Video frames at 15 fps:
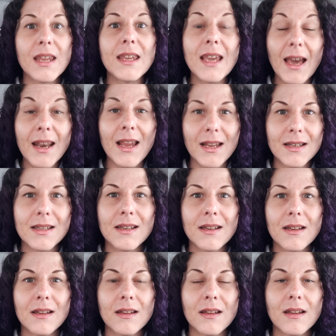Get it
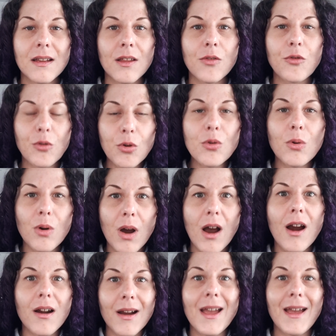through
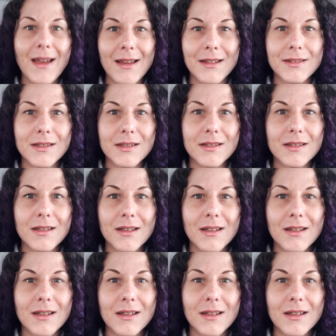our heads.